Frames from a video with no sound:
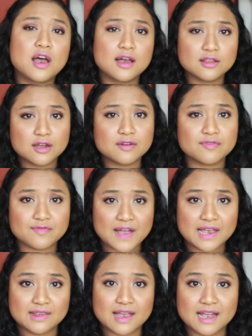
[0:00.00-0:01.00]
a lot of
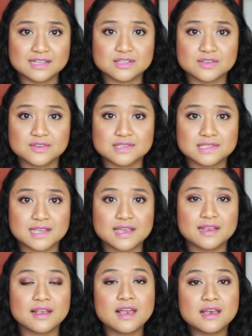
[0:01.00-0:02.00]
fine lines on your
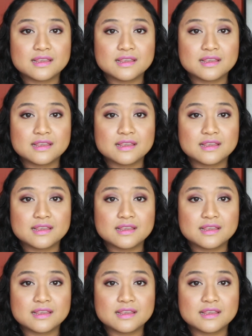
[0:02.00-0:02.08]
skin.